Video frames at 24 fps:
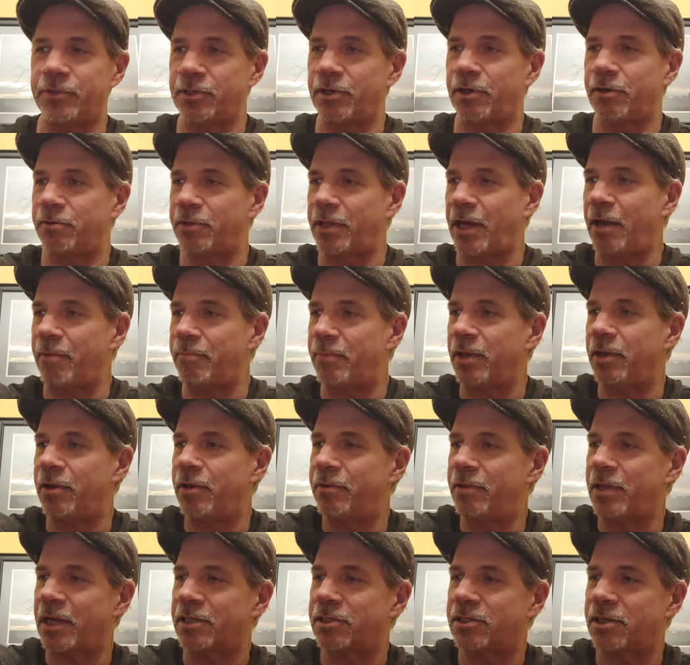So
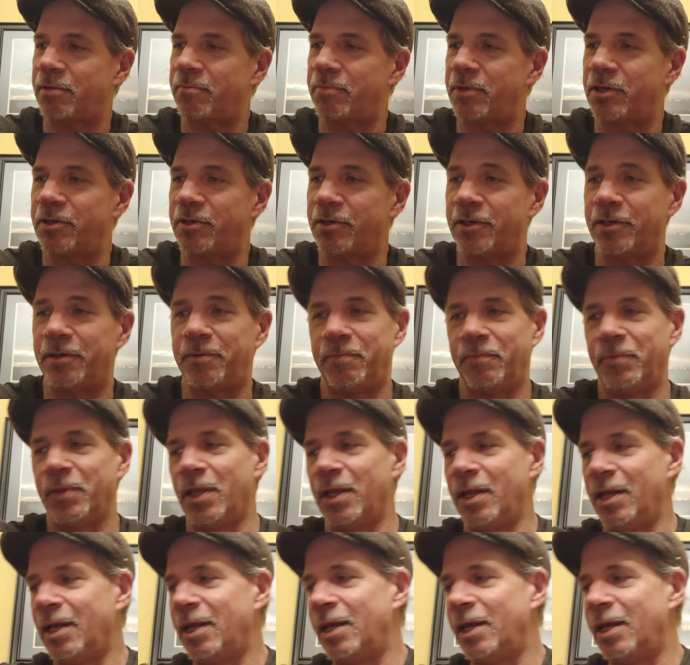that's going to be good.